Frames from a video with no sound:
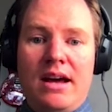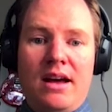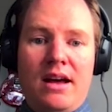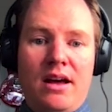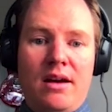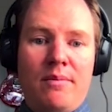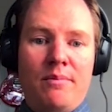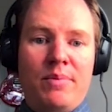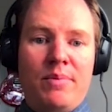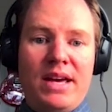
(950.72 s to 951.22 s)

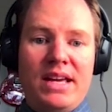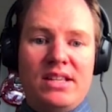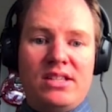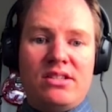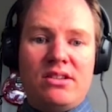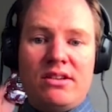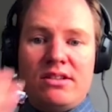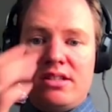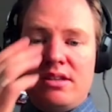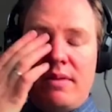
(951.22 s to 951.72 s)
based
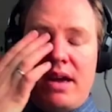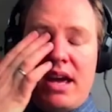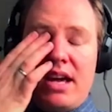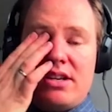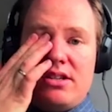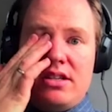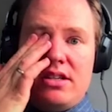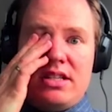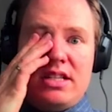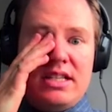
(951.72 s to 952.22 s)
on some
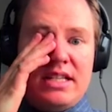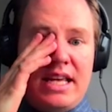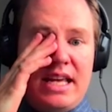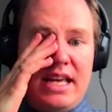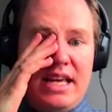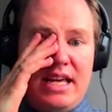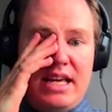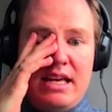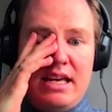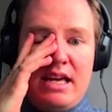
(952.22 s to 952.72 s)
action to
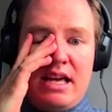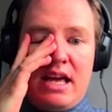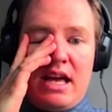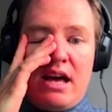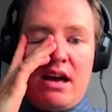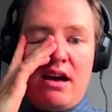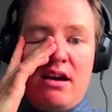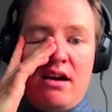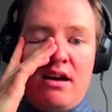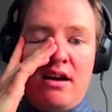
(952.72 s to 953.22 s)
take,
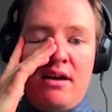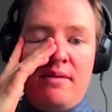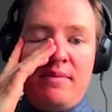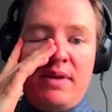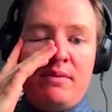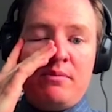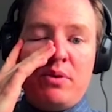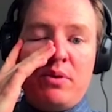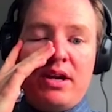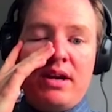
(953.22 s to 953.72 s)
and
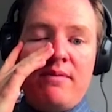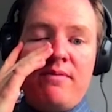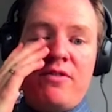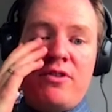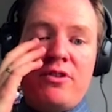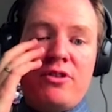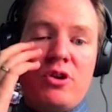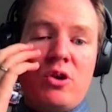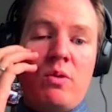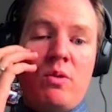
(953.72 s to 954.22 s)
bring up
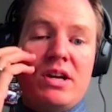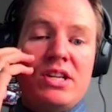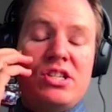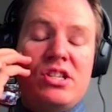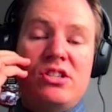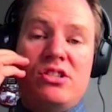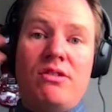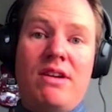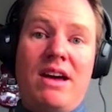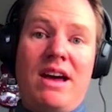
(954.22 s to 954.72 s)
further questions
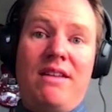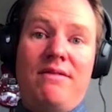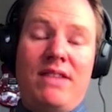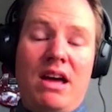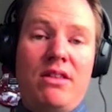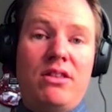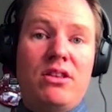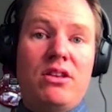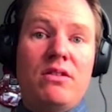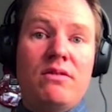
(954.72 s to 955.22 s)
you have now
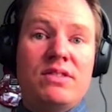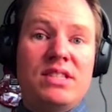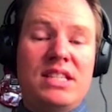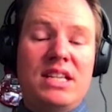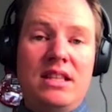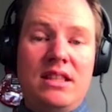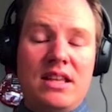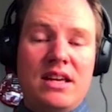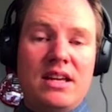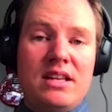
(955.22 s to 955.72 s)
that you've seen
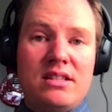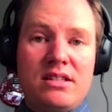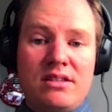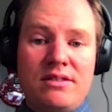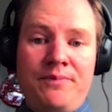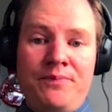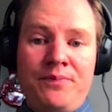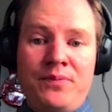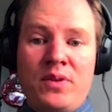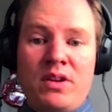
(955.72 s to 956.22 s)
this,
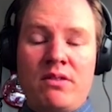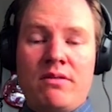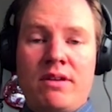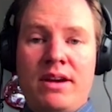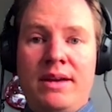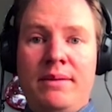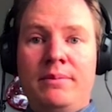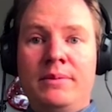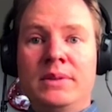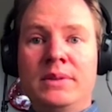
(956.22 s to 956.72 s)
right?
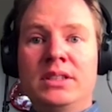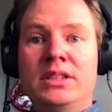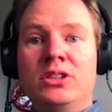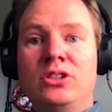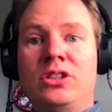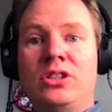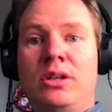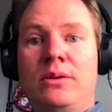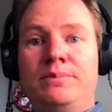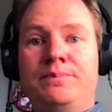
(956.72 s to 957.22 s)

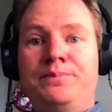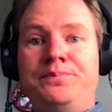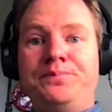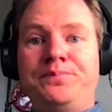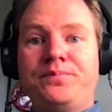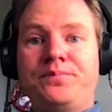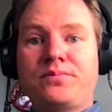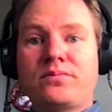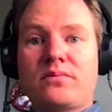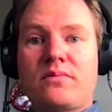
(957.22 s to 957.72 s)
So
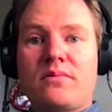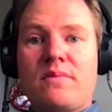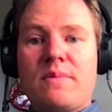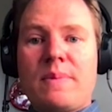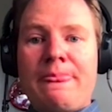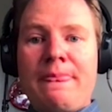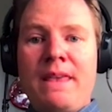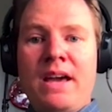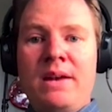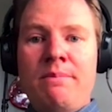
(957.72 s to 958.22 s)

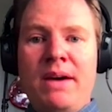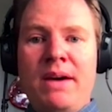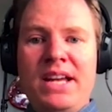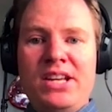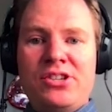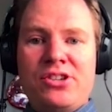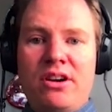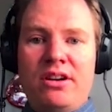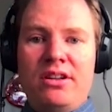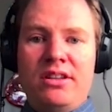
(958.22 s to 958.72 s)
in my
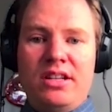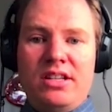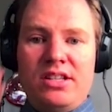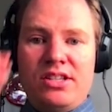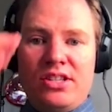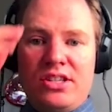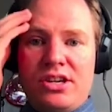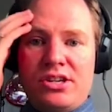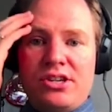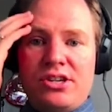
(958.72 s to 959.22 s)
chart, the
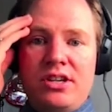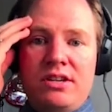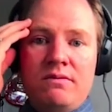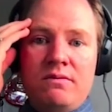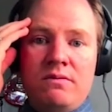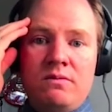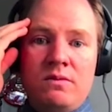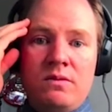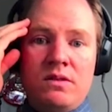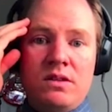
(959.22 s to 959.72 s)
discussion,
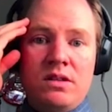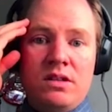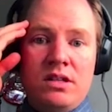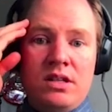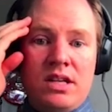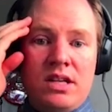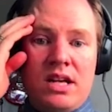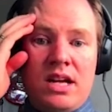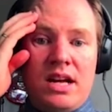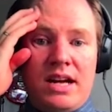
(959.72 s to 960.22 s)

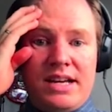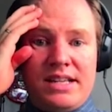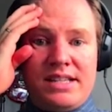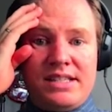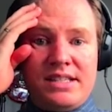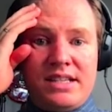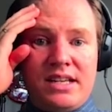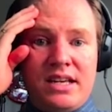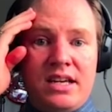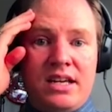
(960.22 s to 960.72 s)
I
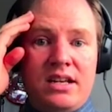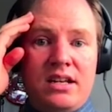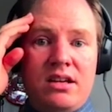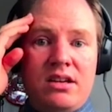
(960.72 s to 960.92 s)
said,